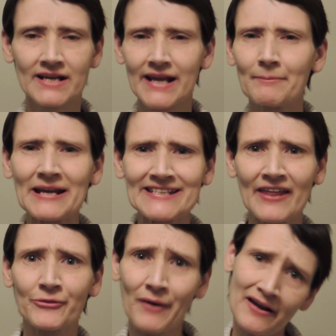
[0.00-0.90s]
Not my
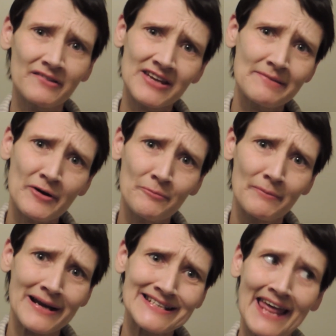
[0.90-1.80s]
10th round of chemo,
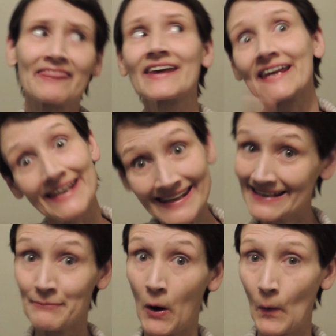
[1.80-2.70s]
but my 10th
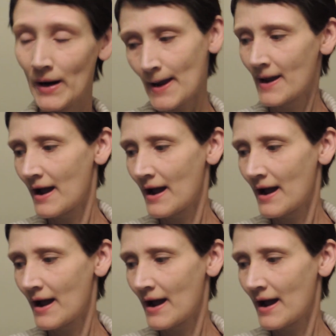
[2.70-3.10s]
chemo.